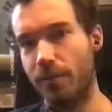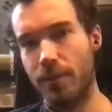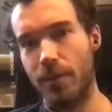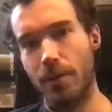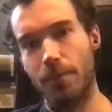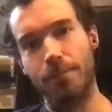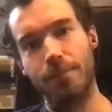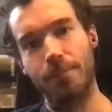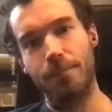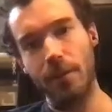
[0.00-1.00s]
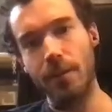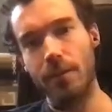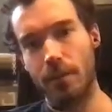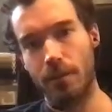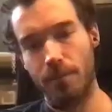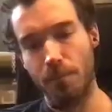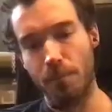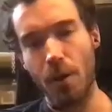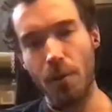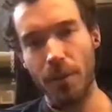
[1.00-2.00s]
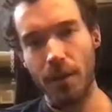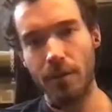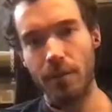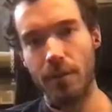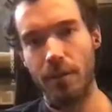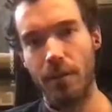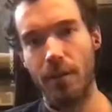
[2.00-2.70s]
you know, at least malt-based,